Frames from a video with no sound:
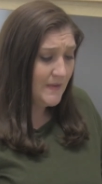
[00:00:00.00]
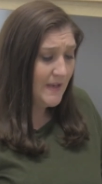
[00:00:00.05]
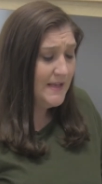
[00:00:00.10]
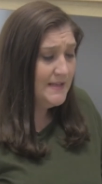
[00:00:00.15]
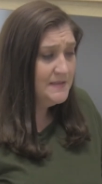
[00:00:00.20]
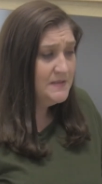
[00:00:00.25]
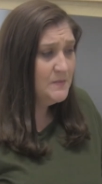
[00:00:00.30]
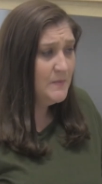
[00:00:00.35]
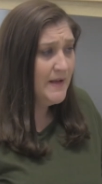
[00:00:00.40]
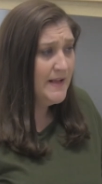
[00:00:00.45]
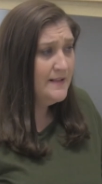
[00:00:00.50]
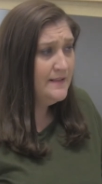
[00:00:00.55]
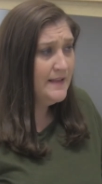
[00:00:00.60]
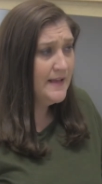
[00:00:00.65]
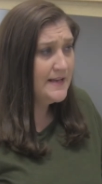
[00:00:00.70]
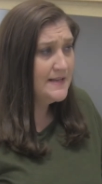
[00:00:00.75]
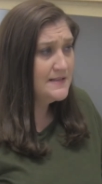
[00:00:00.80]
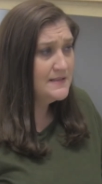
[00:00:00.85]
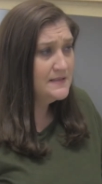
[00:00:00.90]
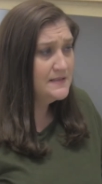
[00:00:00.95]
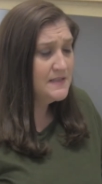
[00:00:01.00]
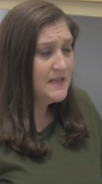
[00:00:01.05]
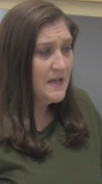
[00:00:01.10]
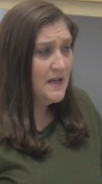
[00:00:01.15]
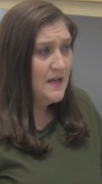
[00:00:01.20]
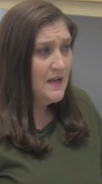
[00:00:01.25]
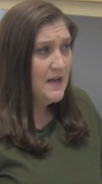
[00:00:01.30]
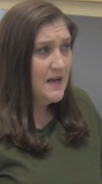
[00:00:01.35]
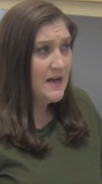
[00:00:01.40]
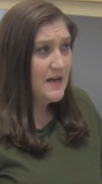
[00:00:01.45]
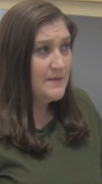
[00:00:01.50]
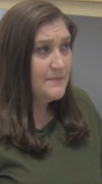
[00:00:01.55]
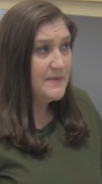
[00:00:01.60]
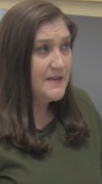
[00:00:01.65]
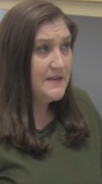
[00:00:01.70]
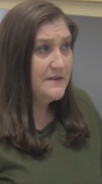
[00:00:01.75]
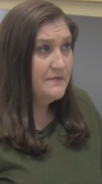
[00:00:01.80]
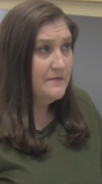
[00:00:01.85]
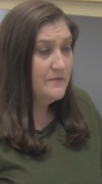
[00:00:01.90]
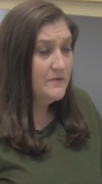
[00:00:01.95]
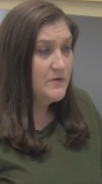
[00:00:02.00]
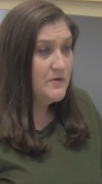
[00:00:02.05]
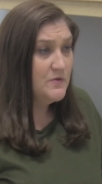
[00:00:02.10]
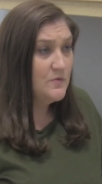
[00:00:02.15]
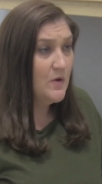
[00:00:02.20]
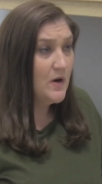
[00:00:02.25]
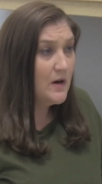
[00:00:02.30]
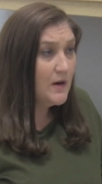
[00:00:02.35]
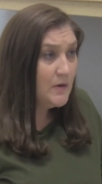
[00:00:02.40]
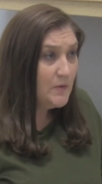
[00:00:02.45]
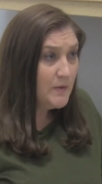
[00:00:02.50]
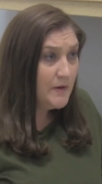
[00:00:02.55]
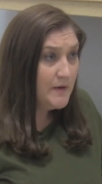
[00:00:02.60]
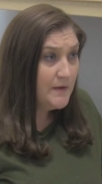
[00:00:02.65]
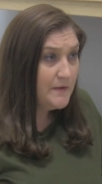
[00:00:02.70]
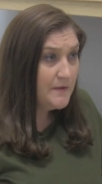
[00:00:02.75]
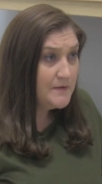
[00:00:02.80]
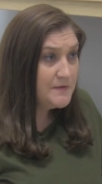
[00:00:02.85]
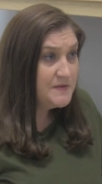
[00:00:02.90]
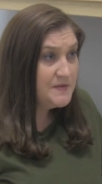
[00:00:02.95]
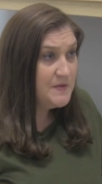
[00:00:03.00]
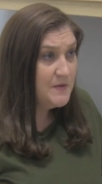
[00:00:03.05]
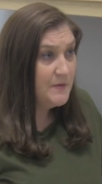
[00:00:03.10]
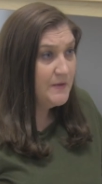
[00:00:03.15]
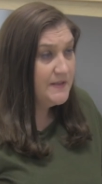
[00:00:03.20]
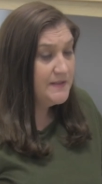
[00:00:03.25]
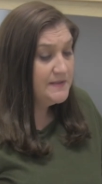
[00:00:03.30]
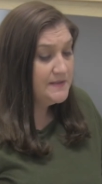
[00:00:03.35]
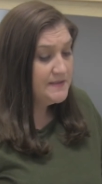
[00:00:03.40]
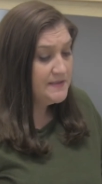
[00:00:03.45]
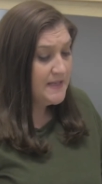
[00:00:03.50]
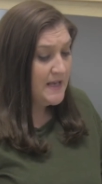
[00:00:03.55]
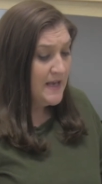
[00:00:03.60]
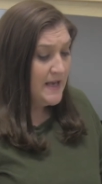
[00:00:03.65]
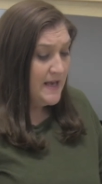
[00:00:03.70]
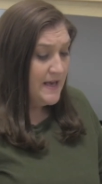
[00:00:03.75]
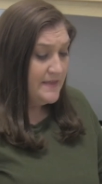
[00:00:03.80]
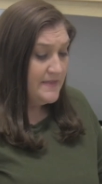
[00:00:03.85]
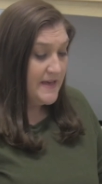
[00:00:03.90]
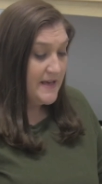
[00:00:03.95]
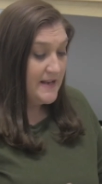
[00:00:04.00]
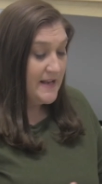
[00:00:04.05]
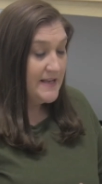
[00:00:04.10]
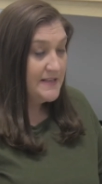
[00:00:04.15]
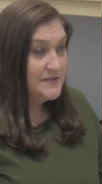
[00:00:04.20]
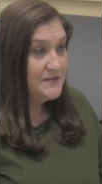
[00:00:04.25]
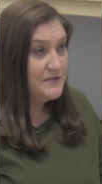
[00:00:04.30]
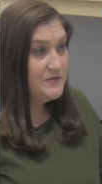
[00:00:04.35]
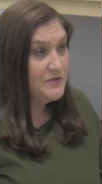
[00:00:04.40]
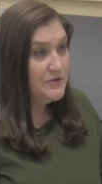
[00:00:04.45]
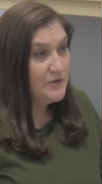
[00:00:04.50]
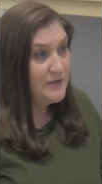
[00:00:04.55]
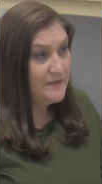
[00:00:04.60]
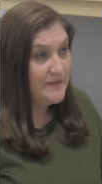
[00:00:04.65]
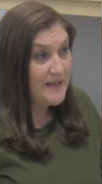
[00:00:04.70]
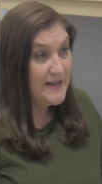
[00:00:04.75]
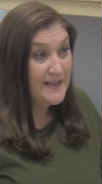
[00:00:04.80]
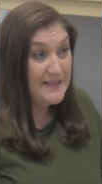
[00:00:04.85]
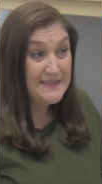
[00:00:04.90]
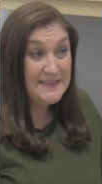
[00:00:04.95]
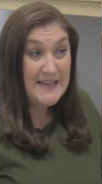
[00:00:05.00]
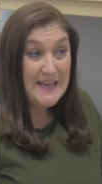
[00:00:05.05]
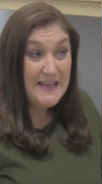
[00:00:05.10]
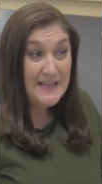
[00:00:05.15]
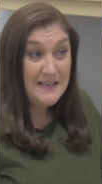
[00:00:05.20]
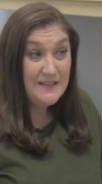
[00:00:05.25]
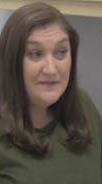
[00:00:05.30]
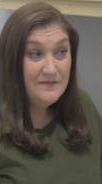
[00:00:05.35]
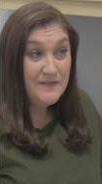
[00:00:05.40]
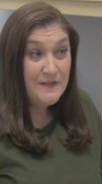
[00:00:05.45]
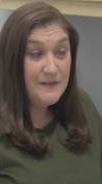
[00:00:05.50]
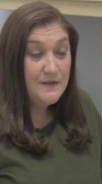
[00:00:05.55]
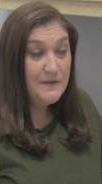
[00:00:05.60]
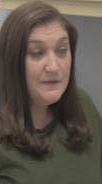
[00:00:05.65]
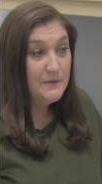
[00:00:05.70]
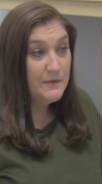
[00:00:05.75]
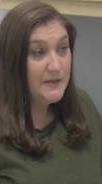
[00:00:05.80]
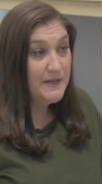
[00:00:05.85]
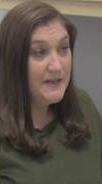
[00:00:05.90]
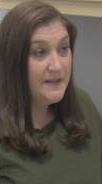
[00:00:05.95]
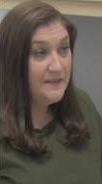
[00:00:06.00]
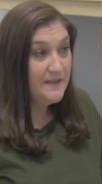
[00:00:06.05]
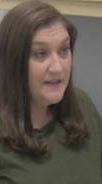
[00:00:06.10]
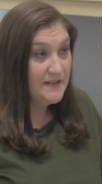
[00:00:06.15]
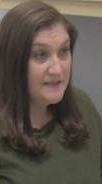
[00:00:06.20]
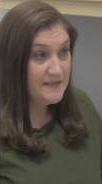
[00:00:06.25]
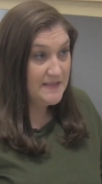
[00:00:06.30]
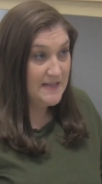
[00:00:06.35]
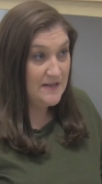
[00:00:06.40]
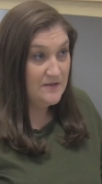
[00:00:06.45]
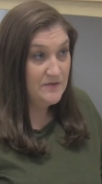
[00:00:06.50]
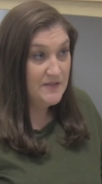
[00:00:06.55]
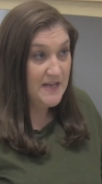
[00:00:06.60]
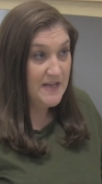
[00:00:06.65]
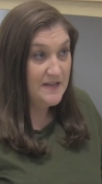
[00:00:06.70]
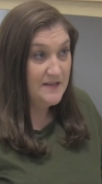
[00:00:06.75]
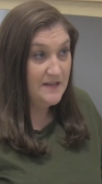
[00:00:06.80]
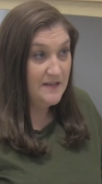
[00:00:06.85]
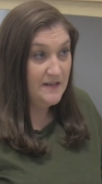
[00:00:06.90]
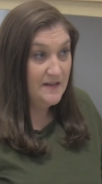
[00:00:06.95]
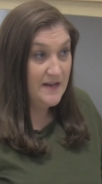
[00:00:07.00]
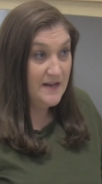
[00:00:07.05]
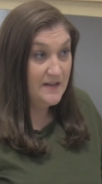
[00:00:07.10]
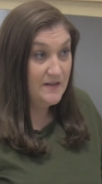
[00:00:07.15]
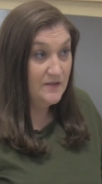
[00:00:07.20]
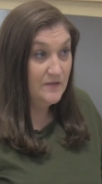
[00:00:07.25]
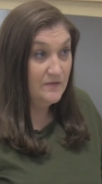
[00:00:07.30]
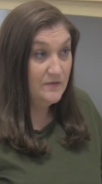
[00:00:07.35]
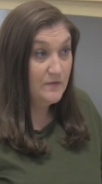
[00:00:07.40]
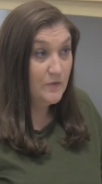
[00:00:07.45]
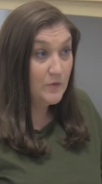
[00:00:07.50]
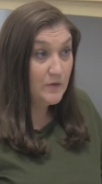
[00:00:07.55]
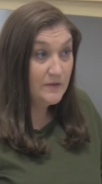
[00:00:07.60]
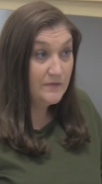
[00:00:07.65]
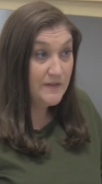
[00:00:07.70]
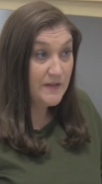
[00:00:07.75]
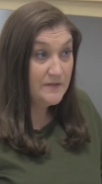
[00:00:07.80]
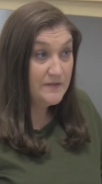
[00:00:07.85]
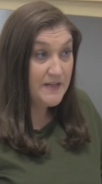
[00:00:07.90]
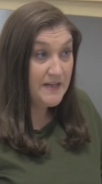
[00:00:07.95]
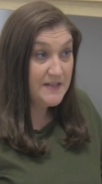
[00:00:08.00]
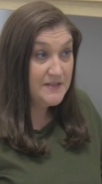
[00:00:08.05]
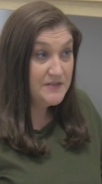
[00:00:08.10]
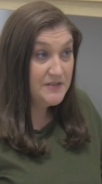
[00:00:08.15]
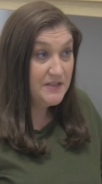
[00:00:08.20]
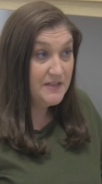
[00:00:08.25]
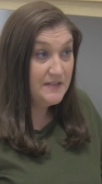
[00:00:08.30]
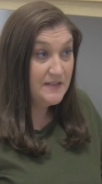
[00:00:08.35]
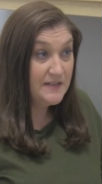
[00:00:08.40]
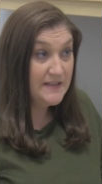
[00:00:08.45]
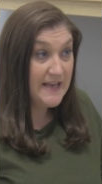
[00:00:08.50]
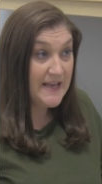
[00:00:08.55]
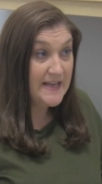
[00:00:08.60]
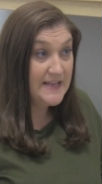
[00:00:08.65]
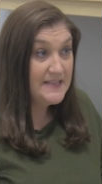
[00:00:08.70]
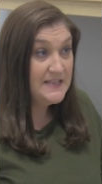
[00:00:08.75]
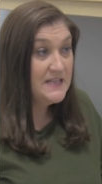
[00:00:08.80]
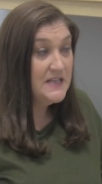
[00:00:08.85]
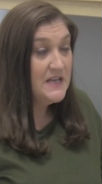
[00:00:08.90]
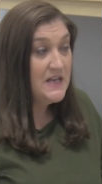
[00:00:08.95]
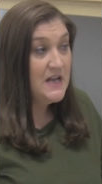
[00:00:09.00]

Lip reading: As well as if you are one of those students that has taken V3, that has now taken ITIL 4 Foundation again,